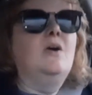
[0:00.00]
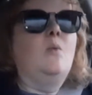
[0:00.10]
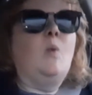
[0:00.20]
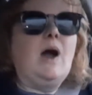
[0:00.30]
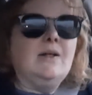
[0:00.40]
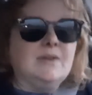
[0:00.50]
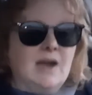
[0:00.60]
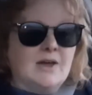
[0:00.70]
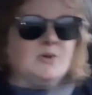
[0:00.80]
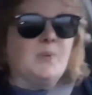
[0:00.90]
while the
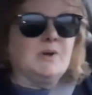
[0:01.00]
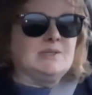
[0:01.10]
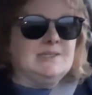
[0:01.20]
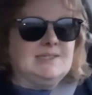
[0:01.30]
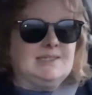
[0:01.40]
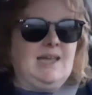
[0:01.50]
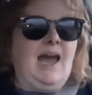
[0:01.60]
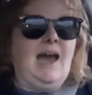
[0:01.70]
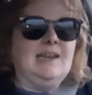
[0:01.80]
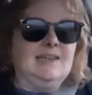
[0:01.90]
other person
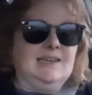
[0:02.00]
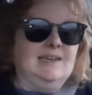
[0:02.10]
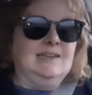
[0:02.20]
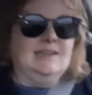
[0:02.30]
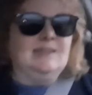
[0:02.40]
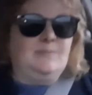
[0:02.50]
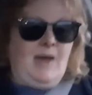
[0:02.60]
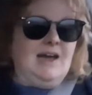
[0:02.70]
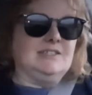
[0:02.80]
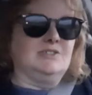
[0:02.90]
sat in the
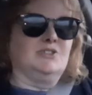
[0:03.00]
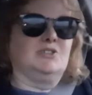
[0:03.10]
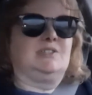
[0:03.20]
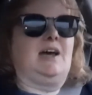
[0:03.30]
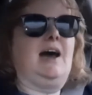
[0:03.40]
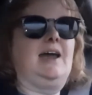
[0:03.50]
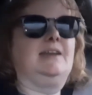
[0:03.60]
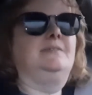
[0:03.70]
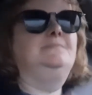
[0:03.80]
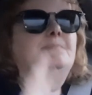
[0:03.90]
passenger side,